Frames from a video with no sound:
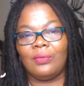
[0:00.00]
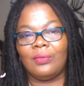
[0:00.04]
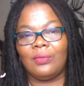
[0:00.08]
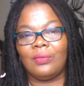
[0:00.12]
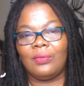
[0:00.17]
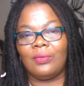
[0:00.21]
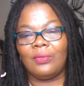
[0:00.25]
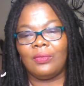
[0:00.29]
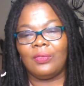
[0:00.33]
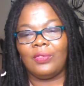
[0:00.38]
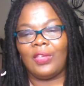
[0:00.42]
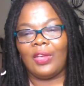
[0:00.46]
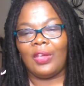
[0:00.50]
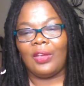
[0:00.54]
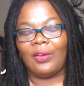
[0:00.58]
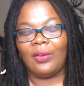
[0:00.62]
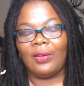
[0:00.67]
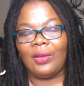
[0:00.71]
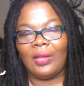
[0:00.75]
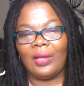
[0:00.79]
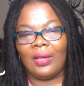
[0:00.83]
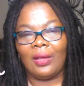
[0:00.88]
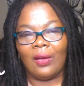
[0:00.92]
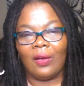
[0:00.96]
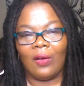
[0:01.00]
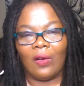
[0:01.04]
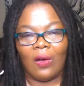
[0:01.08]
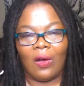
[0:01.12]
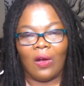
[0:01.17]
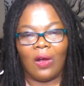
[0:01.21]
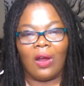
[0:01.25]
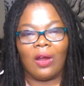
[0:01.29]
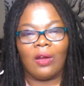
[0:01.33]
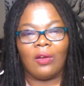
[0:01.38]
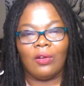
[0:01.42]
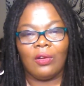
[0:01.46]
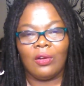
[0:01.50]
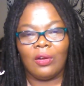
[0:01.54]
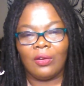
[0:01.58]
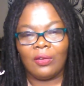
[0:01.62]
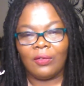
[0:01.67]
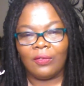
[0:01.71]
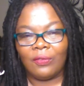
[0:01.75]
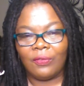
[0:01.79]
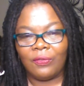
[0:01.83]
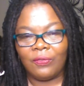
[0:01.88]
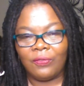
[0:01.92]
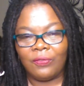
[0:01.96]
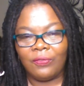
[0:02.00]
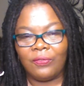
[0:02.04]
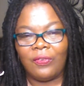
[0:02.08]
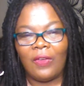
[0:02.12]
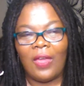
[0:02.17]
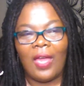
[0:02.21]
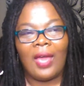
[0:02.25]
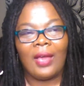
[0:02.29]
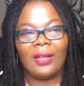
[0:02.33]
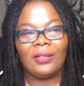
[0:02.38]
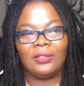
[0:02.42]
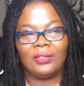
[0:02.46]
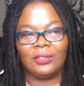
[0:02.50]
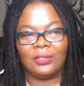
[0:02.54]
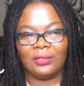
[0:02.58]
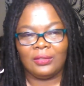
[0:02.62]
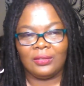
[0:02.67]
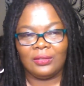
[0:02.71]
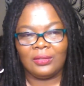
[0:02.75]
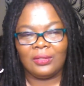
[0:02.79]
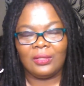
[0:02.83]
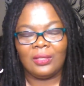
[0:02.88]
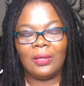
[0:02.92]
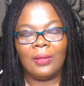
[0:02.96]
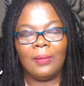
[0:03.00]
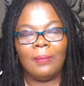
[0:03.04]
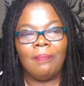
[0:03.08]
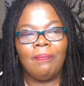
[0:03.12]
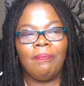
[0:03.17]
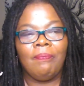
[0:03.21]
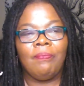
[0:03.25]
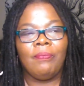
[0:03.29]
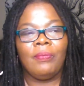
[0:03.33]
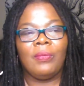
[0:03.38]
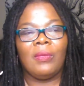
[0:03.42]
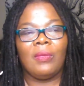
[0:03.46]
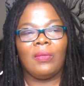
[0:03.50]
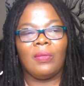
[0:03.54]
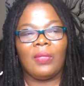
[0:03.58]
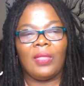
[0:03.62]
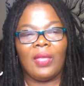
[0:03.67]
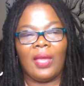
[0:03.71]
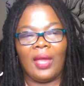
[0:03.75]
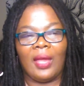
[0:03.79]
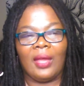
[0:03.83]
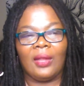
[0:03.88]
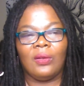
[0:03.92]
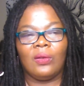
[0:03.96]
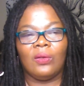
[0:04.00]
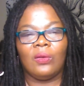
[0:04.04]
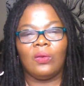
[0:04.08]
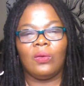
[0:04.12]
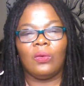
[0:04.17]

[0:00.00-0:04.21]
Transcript: there are factors that,